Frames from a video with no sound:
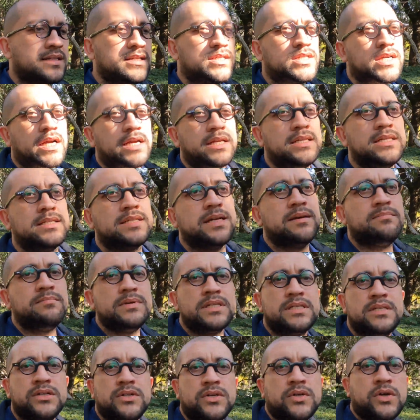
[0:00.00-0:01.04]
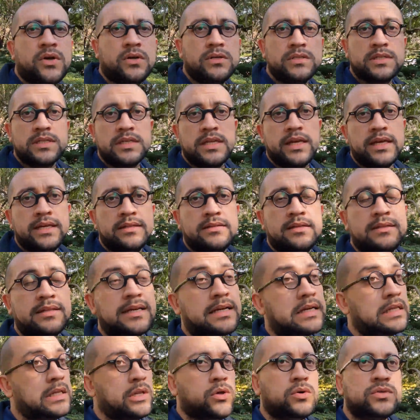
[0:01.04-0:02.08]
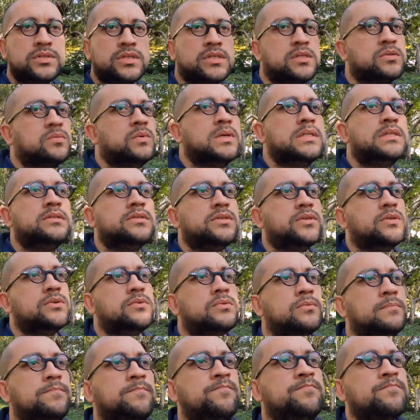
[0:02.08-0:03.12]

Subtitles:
the Chinese embassy or consulate, the closest one to you,